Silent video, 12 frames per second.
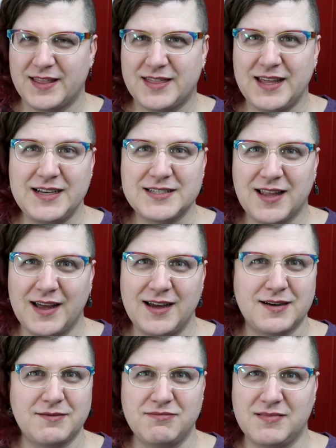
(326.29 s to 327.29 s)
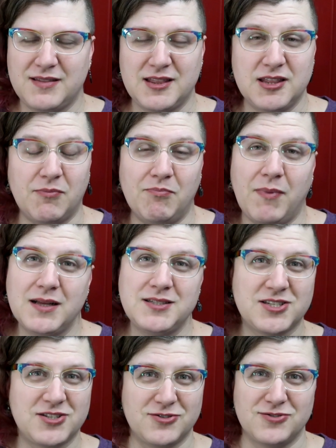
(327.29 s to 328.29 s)
things like The
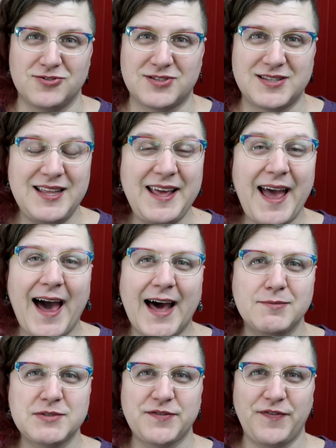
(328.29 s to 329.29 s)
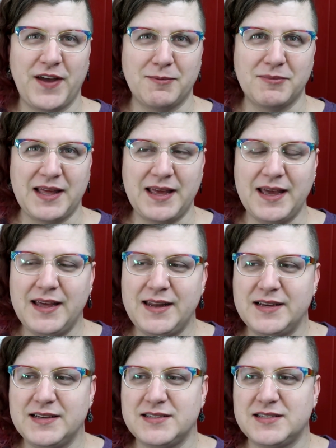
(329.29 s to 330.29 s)
Munsters, The Addams Family. It
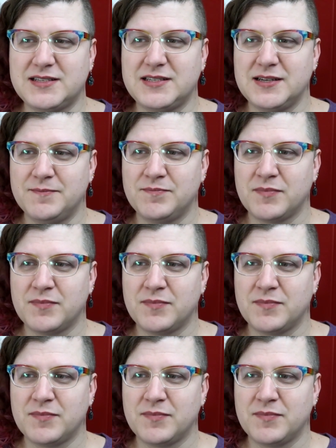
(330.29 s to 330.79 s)
is,